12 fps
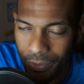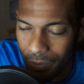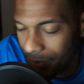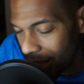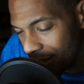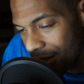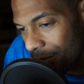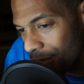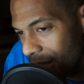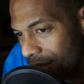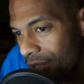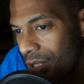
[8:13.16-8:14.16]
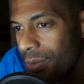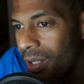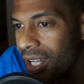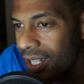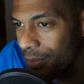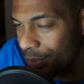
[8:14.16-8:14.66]
volunteered with the rescue
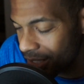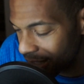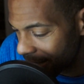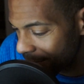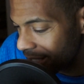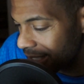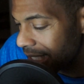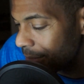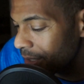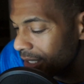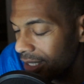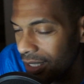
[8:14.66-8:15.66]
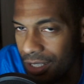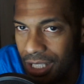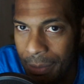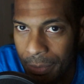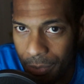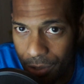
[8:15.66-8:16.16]
squad, which led me to networking, get a
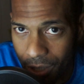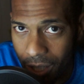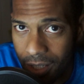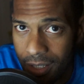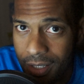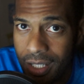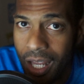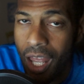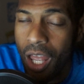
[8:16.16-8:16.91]
job at Busch Gardens,